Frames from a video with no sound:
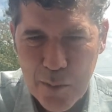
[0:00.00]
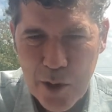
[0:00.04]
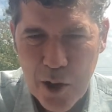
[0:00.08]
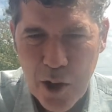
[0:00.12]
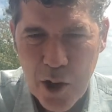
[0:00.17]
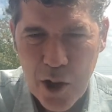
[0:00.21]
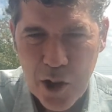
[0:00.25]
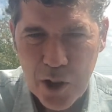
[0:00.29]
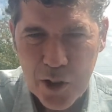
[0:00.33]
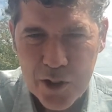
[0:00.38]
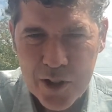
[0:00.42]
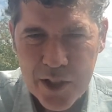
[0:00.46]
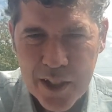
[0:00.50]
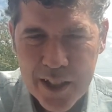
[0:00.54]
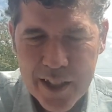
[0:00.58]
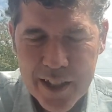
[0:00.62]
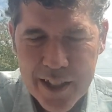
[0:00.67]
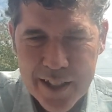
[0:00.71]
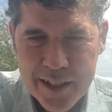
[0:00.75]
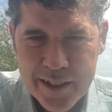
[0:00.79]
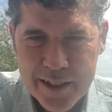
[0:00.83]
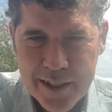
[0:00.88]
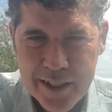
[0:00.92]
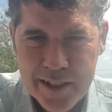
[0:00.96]
called
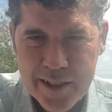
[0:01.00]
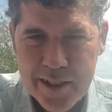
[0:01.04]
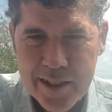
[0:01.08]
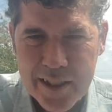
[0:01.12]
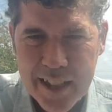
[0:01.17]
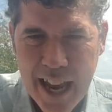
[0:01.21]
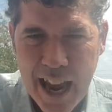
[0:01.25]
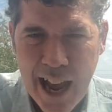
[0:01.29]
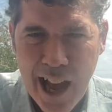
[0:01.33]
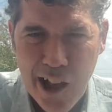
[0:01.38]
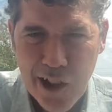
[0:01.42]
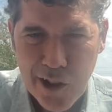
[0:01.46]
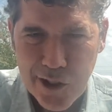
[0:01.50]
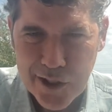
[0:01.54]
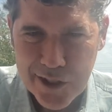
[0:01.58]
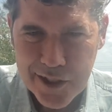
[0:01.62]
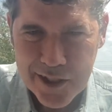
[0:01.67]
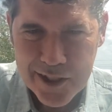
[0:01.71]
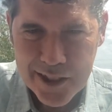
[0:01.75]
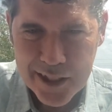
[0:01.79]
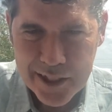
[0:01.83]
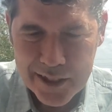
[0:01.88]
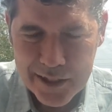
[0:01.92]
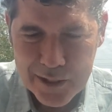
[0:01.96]

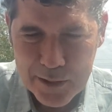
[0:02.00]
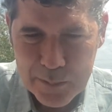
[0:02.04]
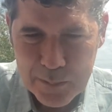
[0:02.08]
discalced.